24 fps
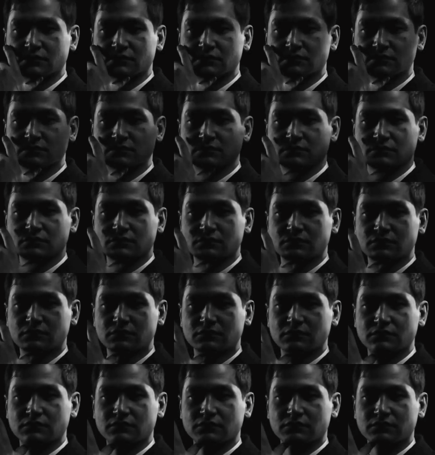
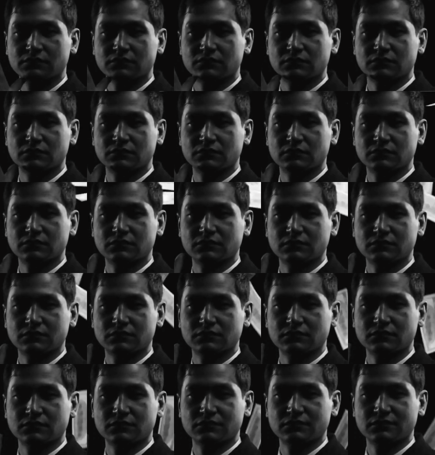
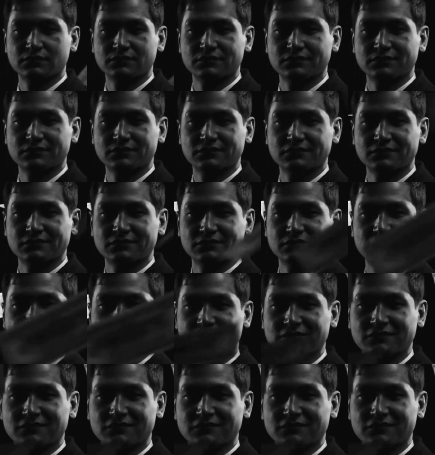[no speech]